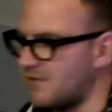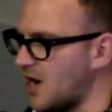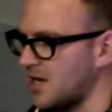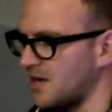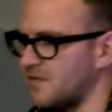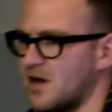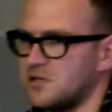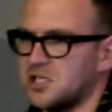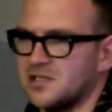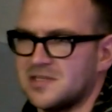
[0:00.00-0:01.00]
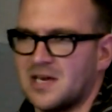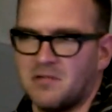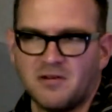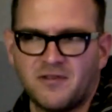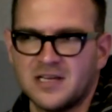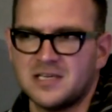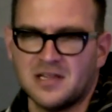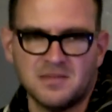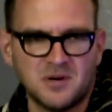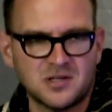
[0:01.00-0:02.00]
provocative notions that are
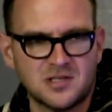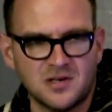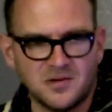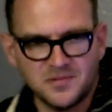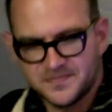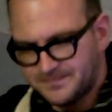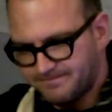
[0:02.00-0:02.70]
reflected in the book too.